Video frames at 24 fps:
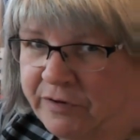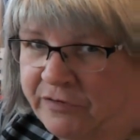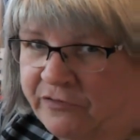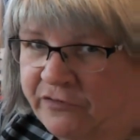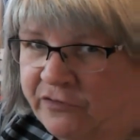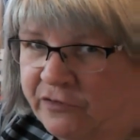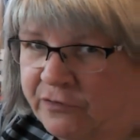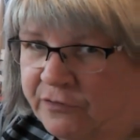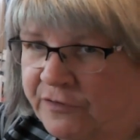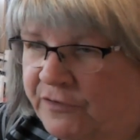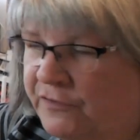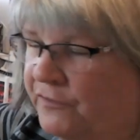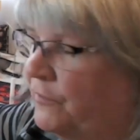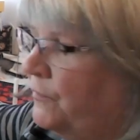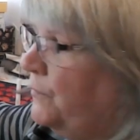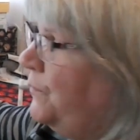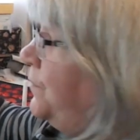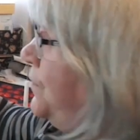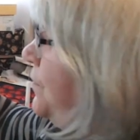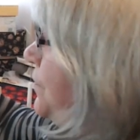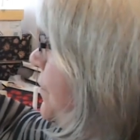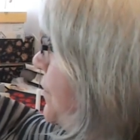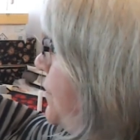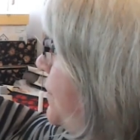choice.
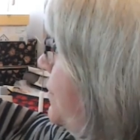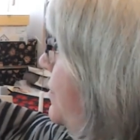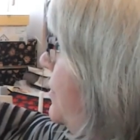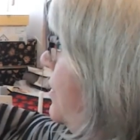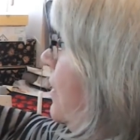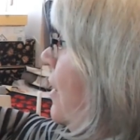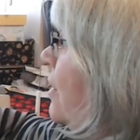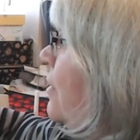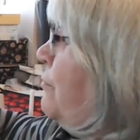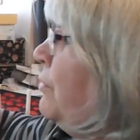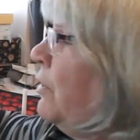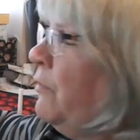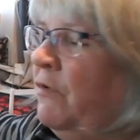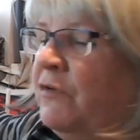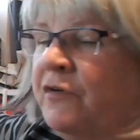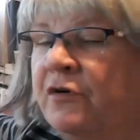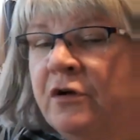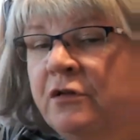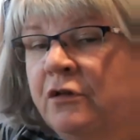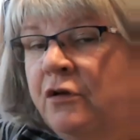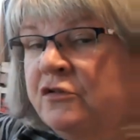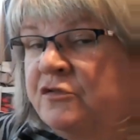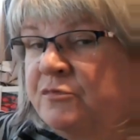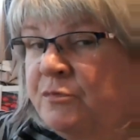But we've
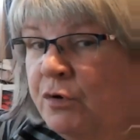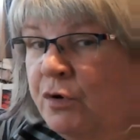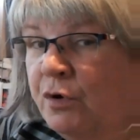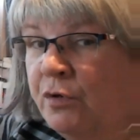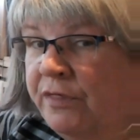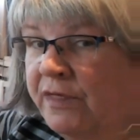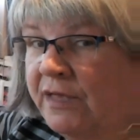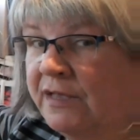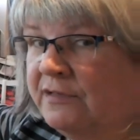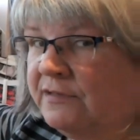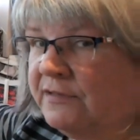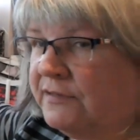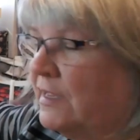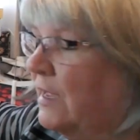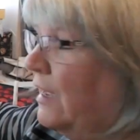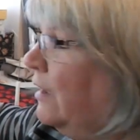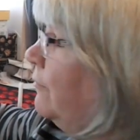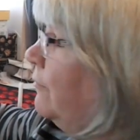got lots more things now.